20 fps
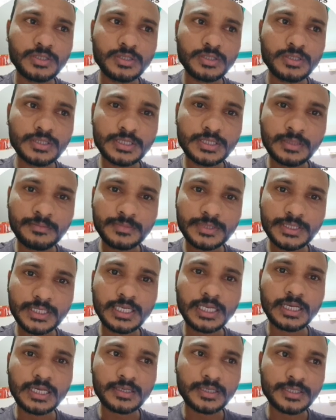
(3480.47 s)
some cell
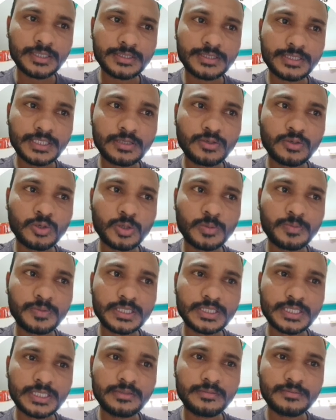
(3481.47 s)
organelles like chloroplast
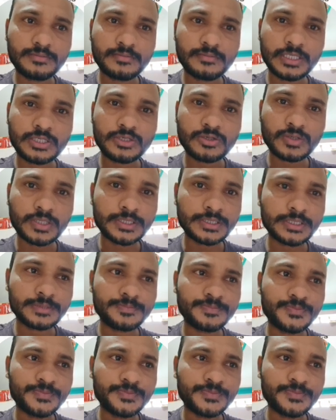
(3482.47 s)
and mitochondria,